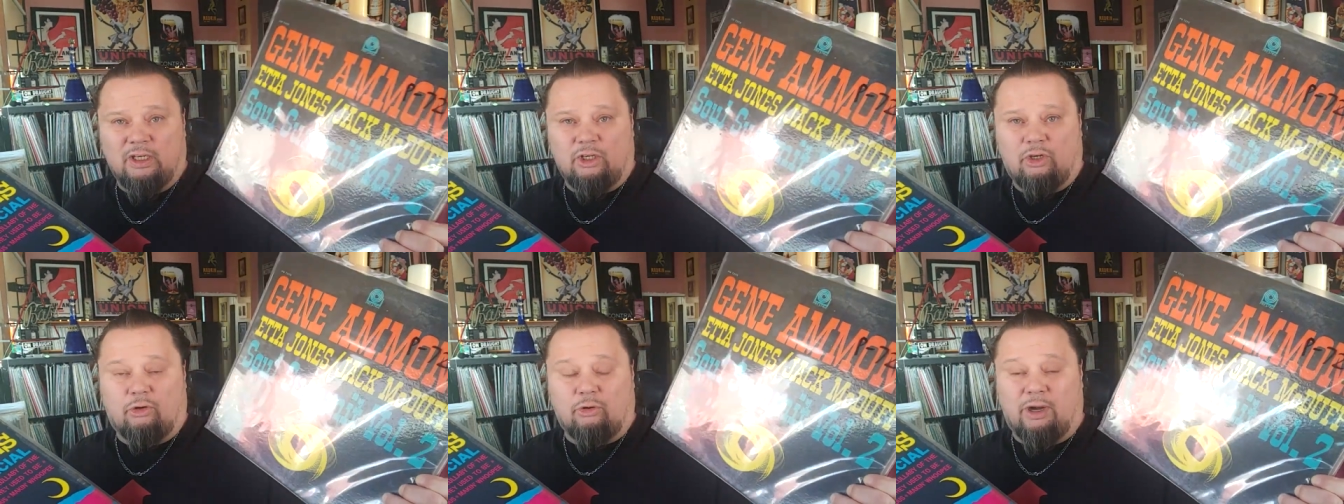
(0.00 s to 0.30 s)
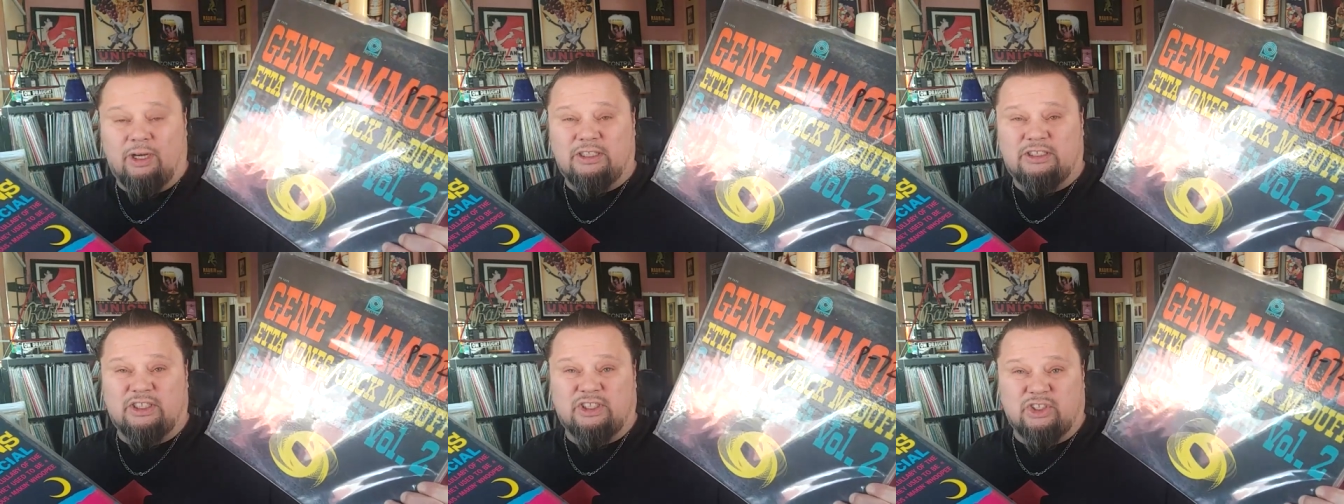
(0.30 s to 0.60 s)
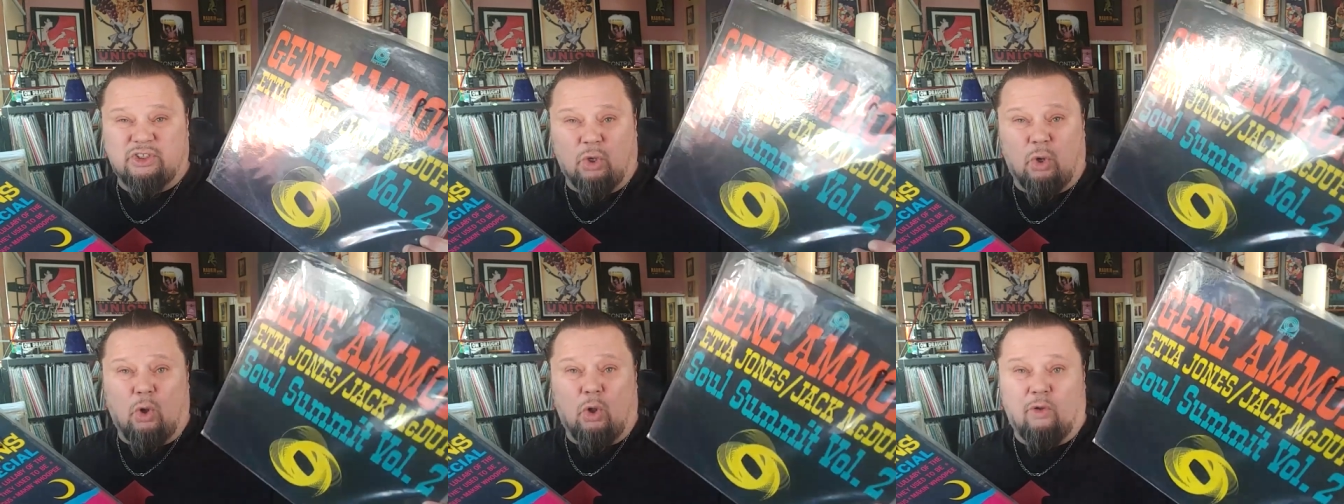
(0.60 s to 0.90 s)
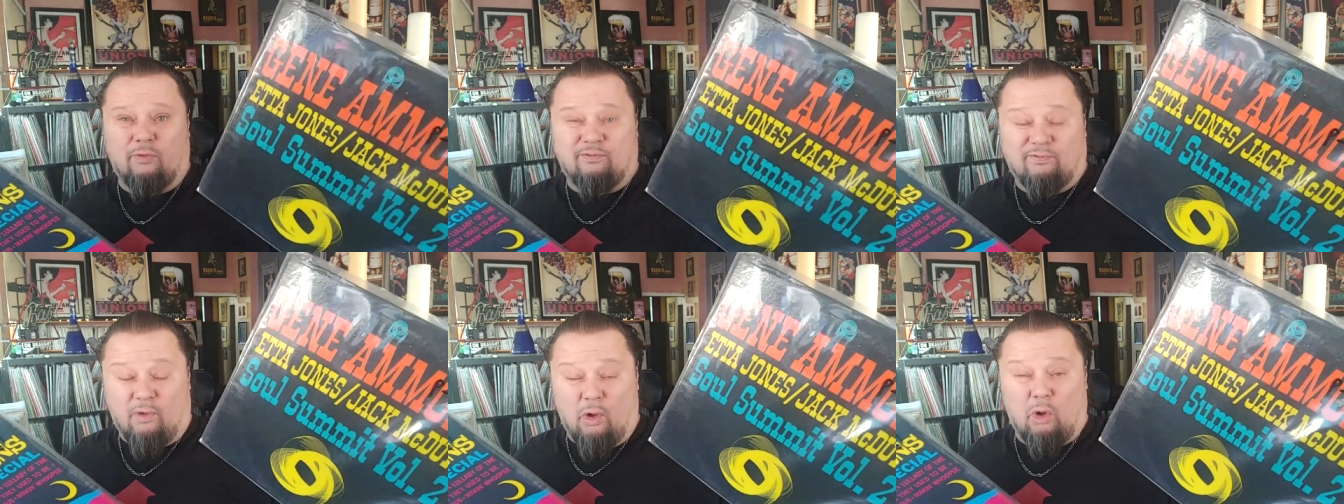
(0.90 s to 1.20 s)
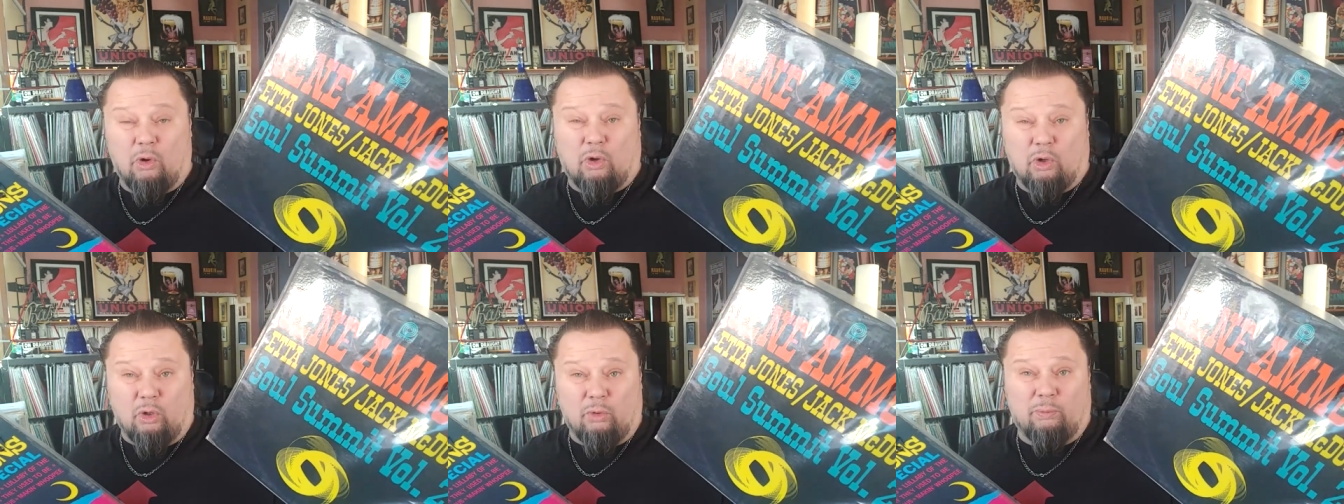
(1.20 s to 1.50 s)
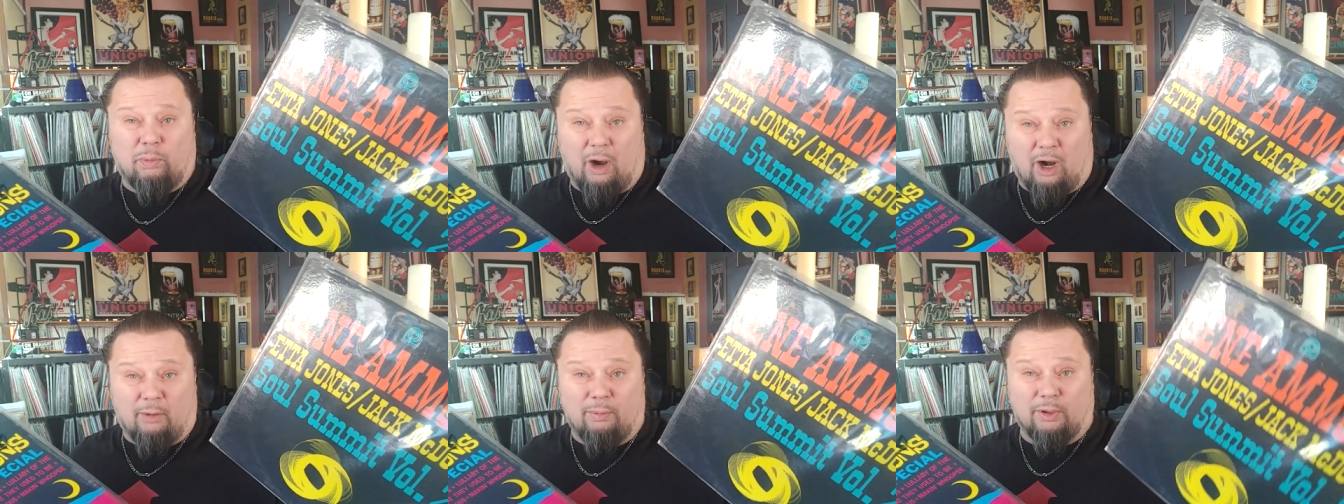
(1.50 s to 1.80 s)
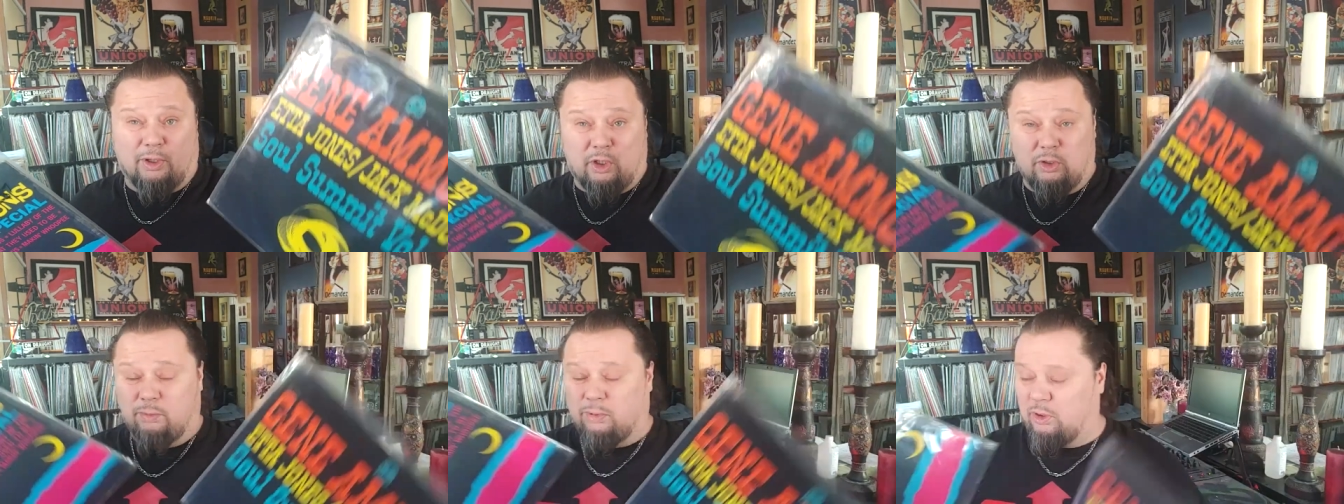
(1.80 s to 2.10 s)
Great soul, vocal,
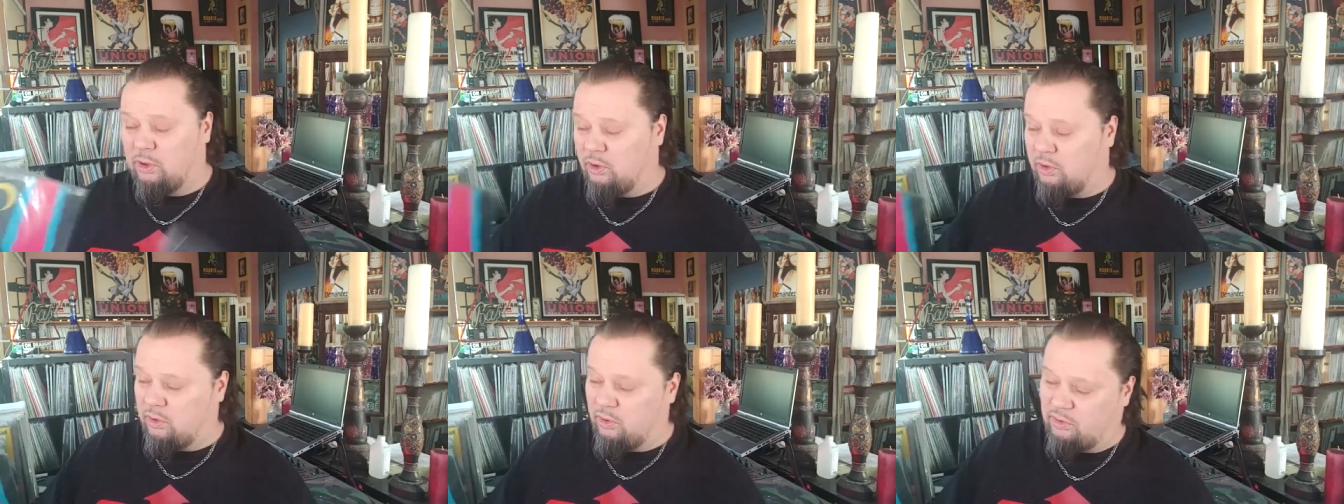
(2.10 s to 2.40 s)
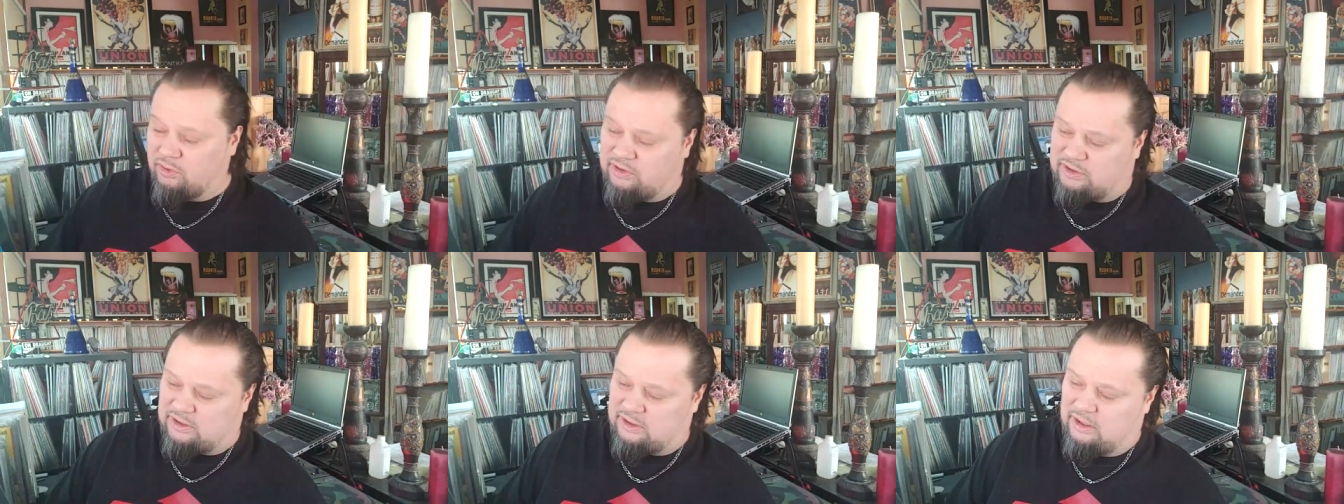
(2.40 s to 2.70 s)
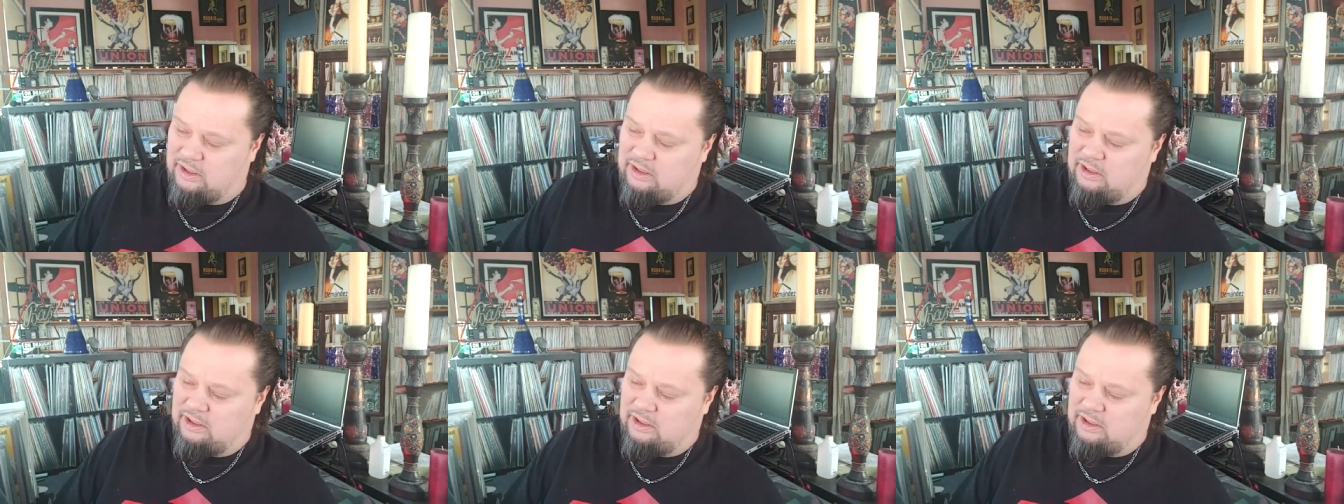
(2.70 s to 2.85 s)
barbecue blues.